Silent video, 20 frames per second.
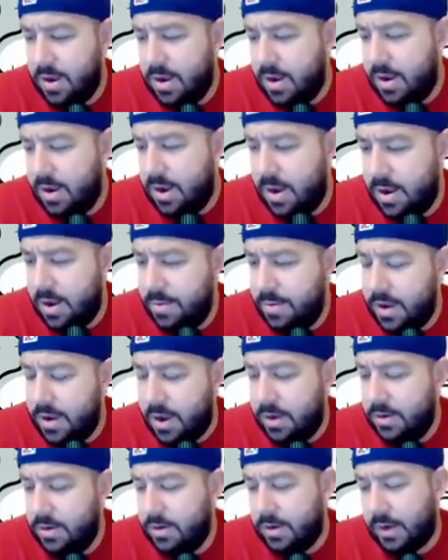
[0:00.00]
I mean,
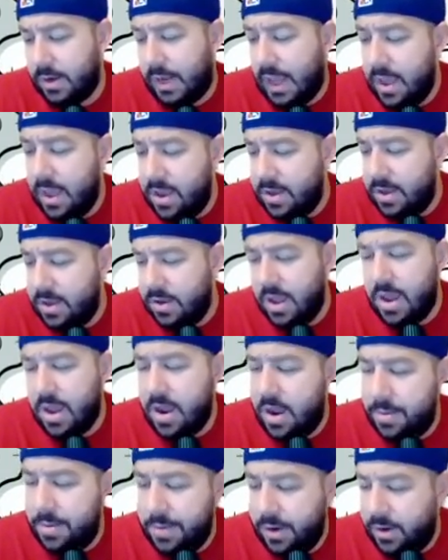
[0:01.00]
I guess.
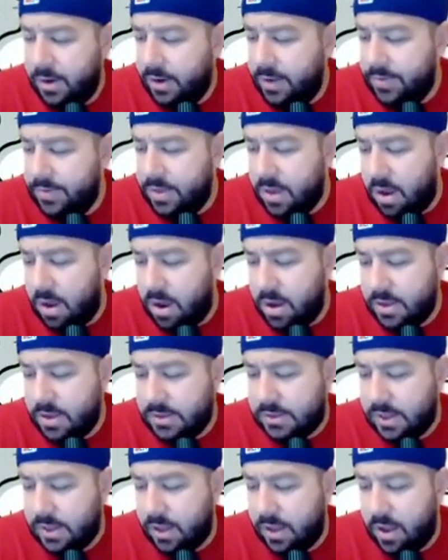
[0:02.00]
Yeah, I mean, even the
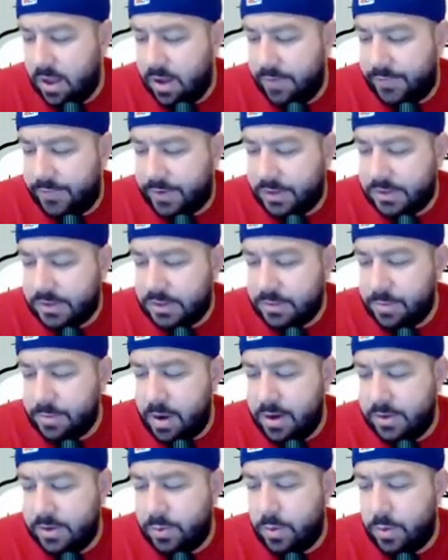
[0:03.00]
odds say that. First is
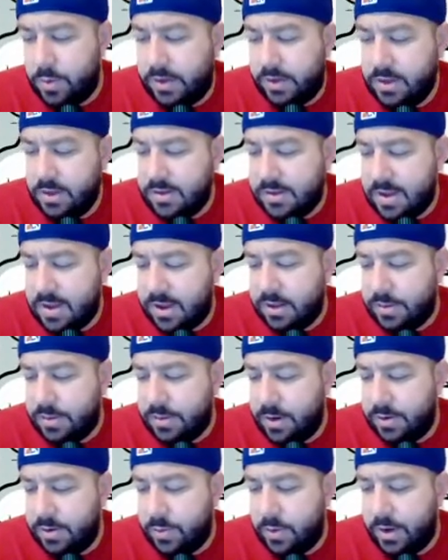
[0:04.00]
minus 110, second's
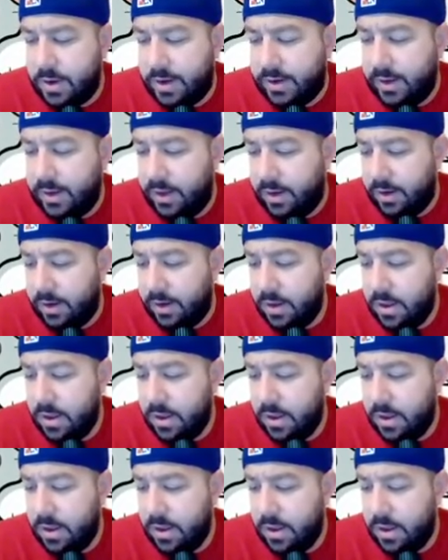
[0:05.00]
minus 118.